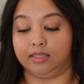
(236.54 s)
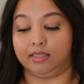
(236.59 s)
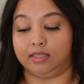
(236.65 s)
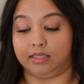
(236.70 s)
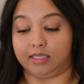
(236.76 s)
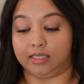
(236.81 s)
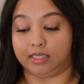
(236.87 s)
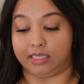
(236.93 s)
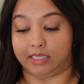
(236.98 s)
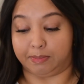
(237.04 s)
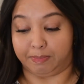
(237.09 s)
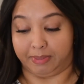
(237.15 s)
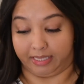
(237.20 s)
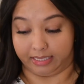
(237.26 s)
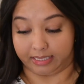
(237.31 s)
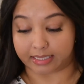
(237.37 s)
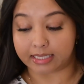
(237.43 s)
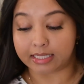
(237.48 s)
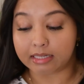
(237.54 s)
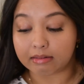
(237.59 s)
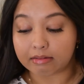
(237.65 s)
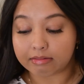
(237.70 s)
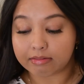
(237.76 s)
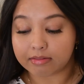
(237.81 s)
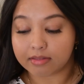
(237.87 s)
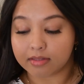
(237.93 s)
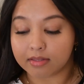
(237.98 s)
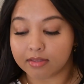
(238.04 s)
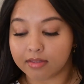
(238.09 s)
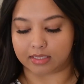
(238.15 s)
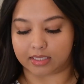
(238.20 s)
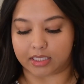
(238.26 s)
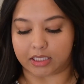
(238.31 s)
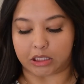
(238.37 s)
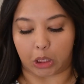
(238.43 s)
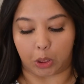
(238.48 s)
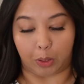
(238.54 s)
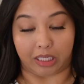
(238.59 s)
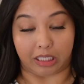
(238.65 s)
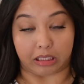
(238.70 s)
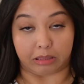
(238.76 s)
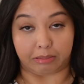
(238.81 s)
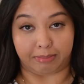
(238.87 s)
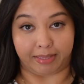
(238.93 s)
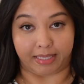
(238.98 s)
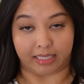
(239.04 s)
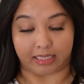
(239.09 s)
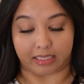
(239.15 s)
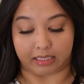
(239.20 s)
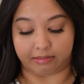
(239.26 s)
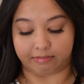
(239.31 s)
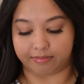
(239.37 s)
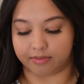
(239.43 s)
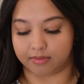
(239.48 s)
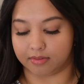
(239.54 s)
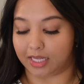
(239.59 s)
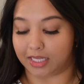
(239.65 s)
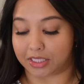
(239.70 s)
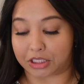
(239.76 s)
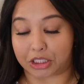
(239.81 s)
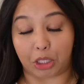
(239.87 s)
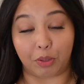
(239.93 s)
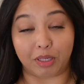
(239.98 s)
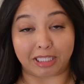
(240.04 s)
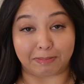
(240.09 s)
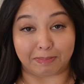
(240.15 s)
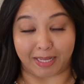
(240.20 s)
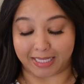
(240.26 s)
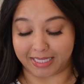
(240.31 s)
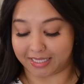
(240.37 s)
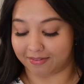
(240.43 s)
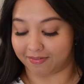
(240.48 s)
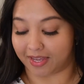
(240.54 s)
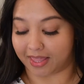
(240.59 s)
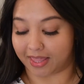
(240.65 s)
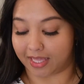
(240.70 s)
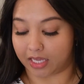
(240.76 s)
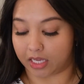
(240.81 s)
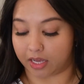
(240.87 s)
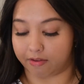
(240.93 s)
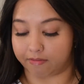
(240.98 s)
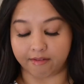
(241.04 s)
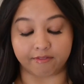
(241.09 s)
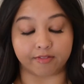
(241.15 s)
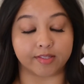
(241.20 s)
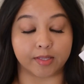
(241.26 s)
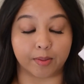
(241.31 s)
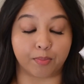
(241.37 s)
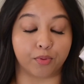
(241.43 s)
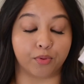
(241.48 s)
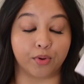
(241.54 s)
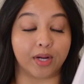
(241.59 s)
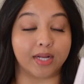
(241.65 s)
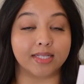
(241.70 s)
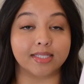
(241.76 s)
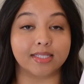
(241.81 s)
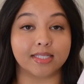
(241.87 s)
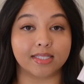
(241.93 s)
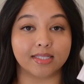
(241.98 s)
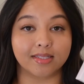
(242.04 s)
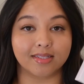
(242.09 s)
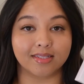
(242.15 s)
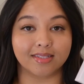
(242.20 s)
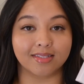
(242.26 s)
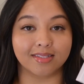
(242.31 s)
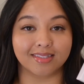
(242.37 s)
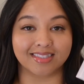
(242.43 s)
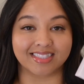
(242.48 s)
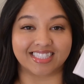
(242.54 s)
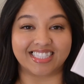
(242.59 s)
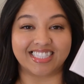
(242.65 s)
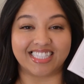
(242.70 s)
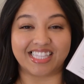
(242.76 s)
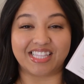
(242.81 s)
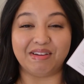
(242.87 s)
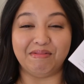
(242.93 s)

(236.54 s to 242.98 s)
it's expensive. So expensive. It's so expensive. I think I've suppressed the